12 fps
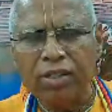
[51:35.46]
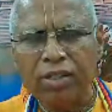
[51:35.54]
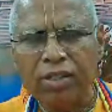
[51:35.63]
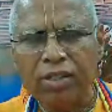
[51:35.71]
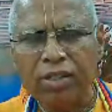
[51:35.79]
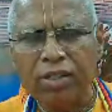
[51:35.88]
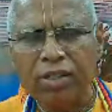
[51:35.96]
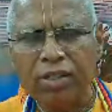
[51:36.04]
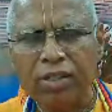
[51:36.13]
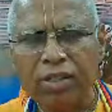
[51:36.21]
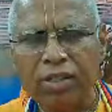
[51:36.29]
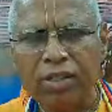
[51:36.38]
And between
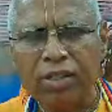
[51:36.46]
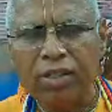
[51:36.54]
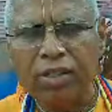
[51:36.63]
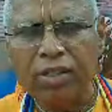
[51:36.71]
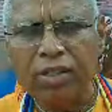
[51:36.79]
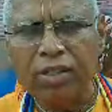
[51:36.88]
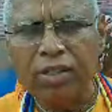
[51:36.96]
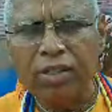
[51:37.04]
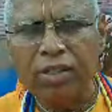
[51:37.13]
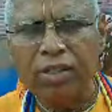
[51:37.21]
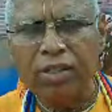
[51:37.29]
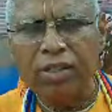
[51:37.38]
Akrur Ghat and
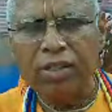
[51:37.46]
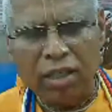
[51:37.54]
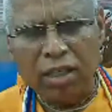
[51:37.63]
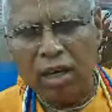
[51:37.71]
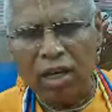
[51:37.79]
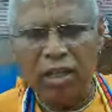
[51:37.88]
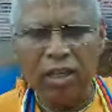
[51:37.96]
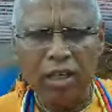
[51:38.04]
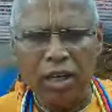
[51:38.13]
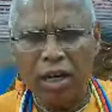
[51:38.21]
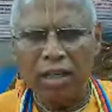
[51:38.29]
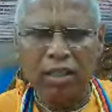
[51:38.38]
Kaliya Ghat,
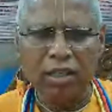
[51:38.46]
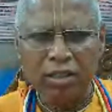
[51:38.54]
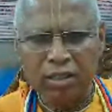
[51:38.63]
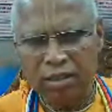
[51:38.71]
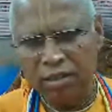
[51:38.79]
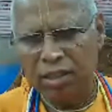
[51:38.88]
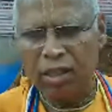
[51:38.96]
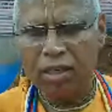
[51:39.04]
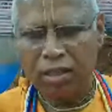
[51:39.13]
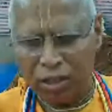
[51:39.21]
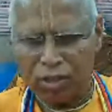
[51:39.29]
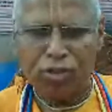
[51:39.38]
there used to be
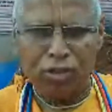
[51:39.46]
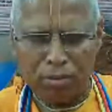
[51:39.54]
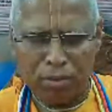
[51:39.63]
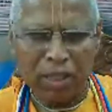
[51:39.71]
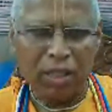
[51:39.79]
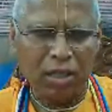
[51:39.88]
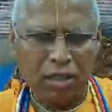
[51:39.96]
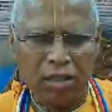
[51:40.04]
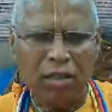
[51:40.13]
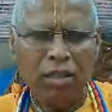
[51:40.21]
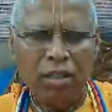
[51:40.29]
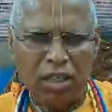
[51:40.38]
a Imli
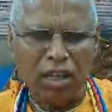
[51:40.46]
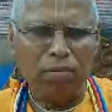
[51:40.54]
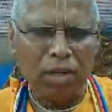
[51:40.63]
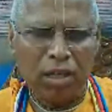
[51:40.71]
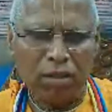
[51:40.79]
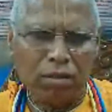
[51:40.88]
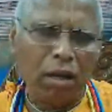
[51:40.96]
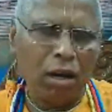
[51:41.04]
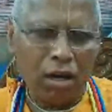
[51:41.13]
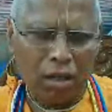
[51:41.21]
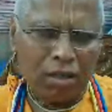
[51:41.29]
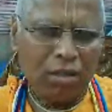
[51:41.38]
Tala, the
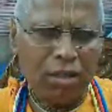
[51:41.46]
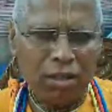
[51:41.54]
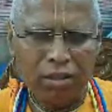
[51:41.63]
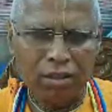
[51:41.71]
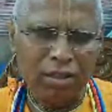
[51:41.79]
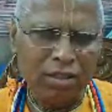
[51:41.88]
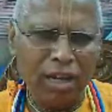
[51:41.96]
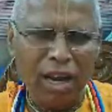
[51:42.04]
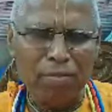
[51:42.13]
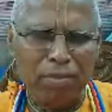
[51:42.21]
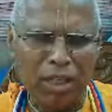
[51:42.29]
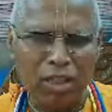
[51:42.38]
tamarind
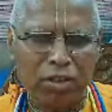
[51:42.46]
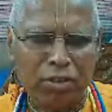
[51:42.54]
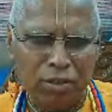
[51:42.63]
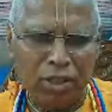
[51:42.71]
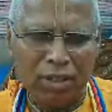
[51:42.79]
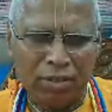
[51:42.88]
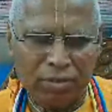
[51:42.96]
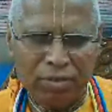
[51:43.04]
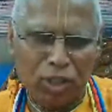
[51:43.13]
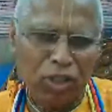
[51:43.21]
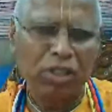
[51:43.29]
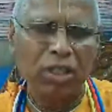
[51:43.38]
tree from Krishna's
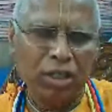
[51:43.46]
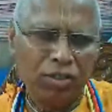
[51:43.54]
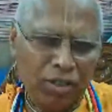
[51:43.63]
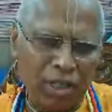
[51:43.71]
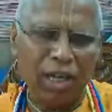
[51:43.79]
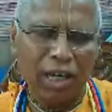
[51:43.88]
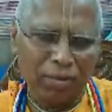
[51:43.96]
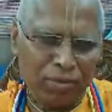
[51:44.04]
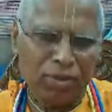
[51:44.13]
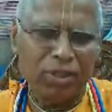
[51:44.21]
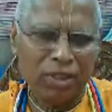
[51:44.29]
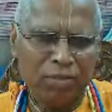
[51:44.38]
times.
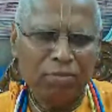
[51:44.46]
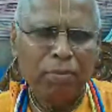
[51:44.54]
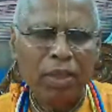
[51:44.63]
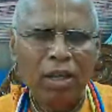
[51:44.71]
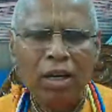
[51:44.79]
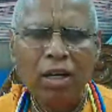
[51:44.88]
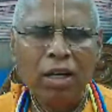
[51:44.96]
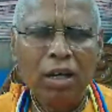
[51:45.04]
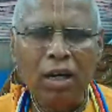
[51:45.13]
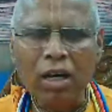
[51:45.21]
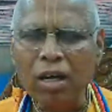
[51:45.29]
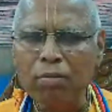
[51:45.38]
And
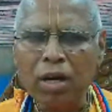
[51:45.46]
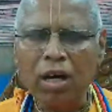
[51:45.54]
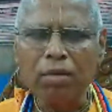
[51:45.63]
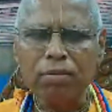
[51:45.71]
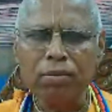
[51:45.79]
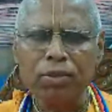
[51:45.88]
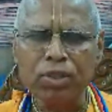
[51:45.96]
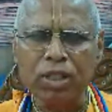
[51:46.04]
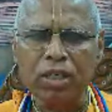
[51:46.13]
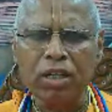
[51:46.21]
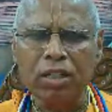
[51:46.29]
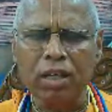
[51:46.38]
Mahaprabhu sitting down